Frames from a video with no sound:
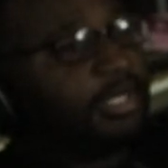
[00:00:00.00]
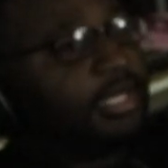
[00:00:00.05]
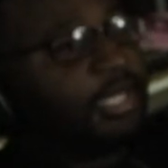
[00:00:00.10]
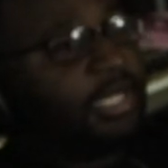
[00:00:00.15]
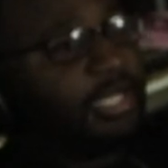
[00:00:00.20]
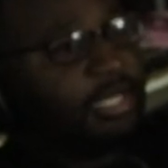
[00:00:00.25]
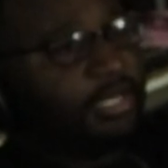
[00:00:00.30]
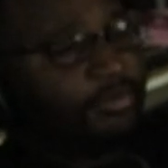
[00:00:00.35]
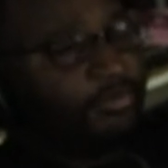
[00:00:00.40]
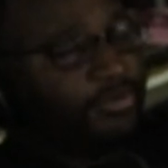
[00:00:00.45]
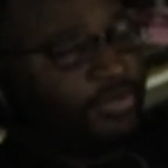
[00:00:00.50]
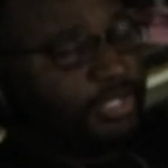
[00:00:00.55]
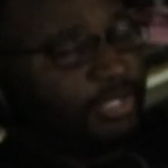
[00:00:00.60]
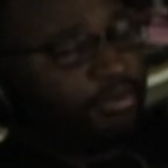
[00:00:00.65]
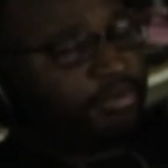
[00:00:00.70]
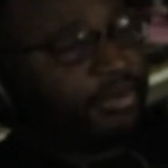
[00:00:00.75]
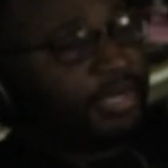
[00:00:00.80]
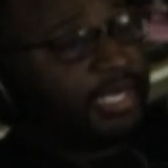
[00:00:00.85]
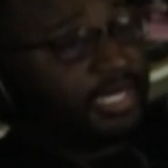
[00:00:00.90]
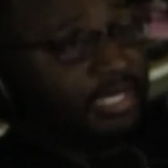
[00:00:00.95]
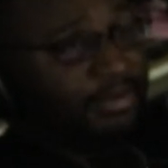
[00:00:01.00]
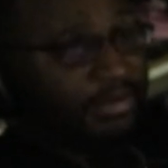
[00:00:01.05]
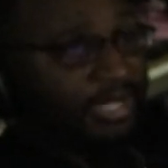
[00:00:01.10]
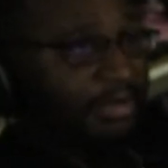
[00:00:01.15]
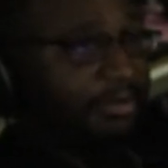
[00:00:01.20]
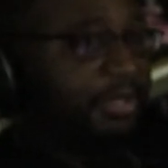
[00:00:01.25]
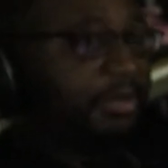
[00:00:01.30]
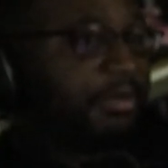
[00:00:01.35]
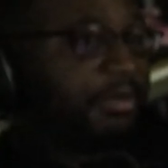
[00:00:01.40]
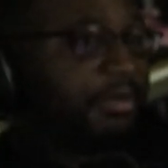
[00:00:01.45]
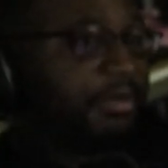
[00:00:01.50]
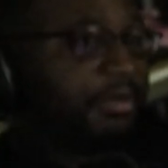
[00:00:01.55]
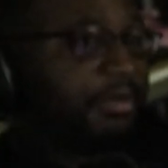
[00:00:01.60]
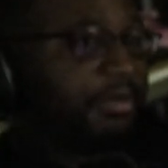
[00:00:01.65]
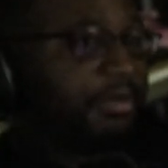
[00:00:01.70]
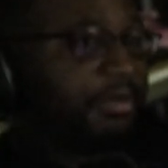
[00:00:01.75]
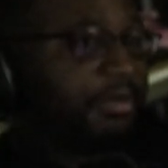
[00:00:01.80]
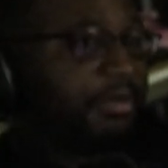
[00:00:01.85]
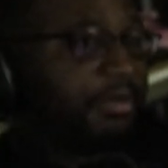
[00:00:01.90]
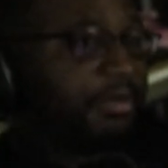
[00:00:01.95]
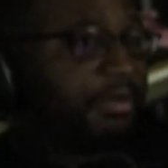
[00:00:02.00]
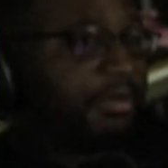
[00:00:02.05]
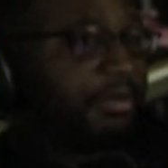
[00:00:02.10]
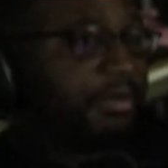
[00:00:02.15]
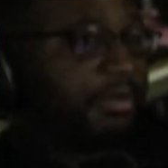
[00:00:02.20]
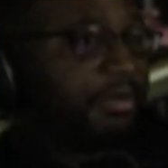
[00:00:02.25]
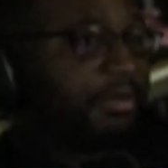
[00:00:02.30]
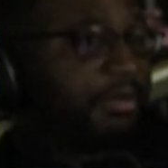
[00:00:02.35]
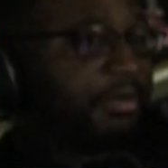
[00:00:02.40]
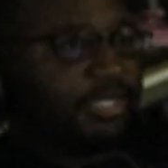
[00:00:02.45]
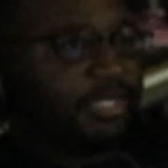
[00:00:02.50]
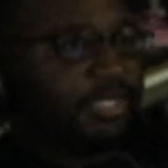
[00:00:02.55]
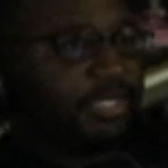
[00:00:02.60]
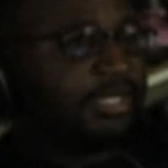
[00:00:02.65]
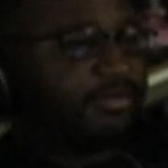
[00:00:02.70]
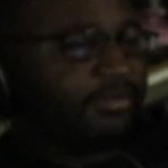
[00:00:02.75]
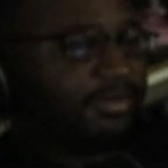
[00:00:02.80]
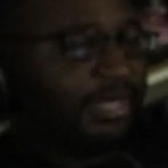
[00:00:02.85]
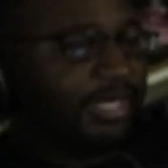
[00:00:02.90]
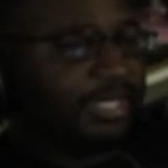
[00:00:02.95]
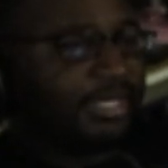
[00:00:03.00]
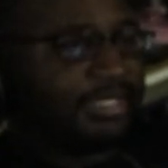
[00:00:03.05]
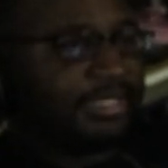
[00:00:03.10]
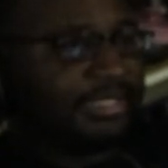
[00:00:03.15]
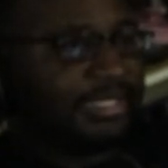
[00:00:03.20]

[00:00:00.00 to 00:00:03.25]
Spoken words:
And if you get pregnant, it better be by a man that you marry and love, right?